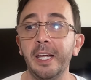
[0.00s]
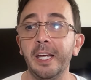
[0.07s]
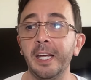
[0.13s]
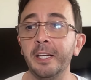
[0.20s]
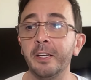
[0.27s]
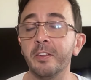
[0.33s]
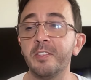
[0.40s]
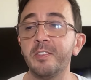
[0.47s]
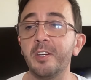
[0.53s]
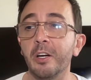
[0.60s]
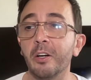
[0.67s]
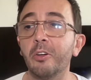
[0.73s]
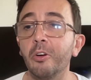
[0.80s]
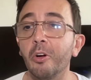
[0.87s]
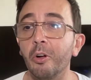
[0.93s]
in a
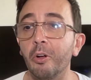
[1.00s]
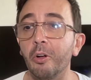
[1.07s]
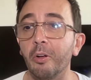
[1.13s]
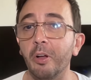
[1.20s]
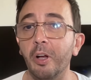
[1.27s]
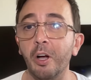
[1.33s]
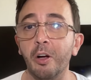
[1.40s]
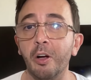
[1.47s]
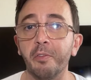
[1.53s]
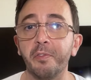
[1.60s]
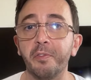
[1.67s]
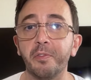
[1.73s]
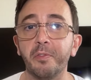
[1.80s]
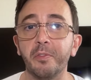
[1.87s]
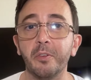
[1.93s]
circle of
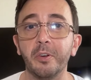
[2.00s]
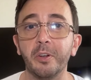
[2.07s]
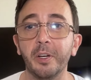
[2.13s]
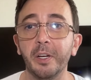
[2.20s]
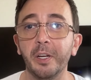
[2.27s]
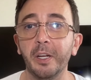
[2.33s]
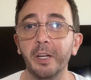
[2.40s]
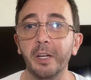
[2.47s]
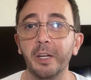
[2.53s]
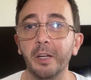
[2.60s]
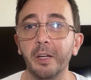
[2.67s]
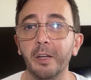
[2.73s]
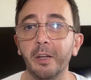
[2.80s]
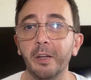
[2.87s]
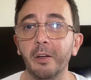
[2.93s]

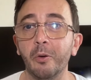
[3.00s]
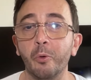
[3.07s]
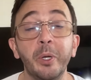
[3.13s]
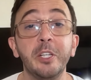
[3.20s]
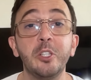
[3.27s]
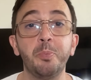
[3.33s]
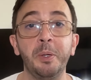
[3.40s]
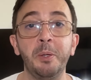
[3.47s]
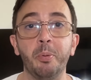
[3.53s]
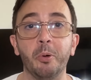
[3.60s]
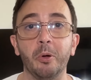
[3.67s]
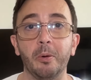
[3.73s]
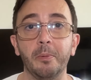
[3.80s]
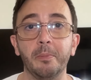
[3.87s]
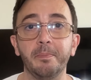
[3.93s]
rich
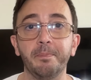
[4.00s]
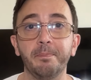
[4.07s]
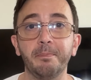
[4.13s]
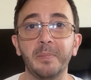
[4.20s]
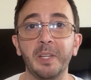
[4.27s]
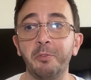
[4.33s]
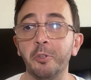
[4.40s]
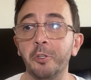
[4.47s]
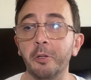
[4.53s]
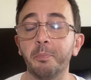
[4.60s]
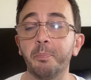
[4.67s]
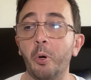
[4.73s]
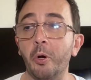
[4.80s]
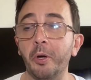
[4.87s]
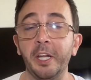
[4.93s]
people if you're not
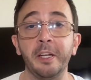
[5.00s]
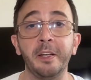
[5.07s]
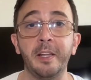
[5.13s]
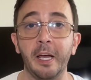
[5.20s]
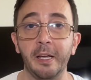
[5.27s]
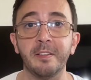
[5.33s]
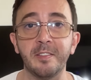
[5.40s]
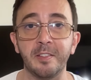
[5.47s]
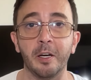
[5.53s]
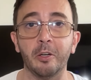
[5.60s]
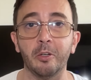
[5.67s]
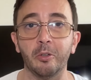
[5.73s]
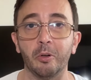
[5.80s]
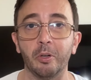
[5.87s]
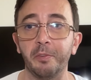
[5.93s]
born in that
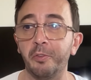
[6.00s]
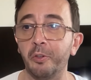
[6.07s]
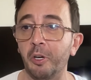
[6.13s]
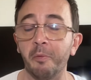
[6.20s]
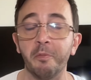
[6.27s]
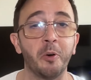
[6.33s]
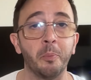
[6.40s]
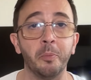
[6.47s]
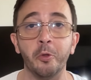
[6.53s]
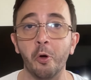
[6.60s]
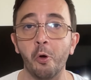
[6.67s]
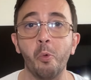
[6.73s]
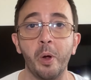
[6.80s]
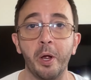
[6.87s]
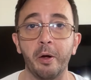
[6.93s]
circle, if you come from
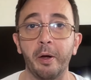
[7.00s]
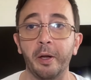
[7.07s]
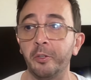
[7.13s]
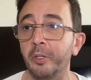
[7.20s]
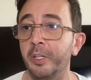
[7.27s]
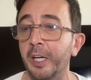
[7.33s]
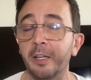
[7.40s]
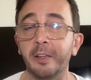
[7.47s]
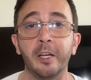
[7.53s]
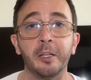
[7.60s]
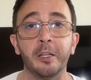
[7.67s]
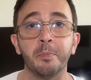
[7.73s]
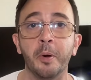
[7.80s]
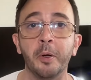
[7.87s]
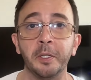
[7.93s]
nowhere and you get
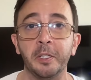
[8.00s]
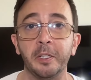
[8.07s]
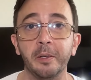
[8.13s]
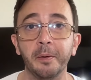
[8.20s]
that money,